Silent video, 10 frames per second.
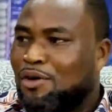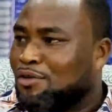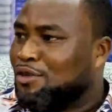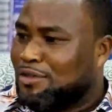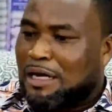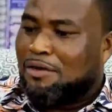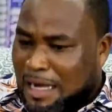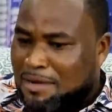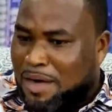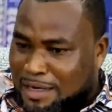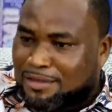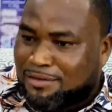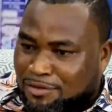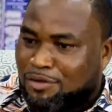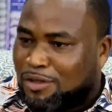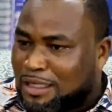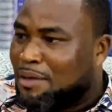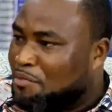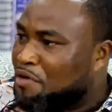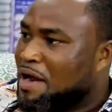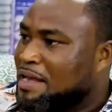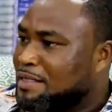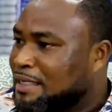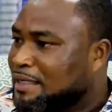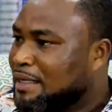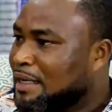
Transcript: goddaughter, like my daughter I'm raising.